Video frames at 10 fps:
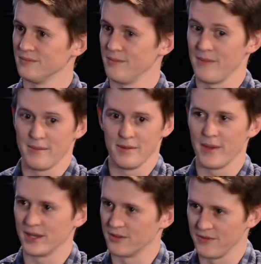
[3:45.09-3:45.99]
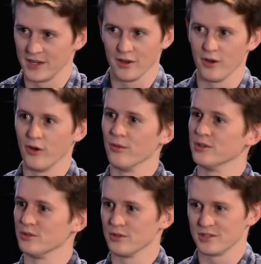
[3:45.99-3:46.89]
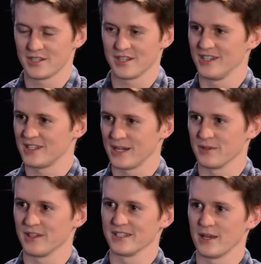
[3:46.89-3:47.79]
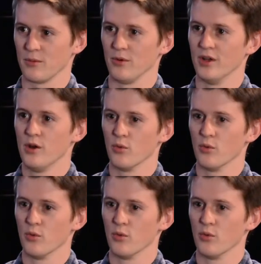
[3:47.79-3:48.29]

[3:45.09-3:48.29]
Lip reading: maybe make the video, do these types of things that will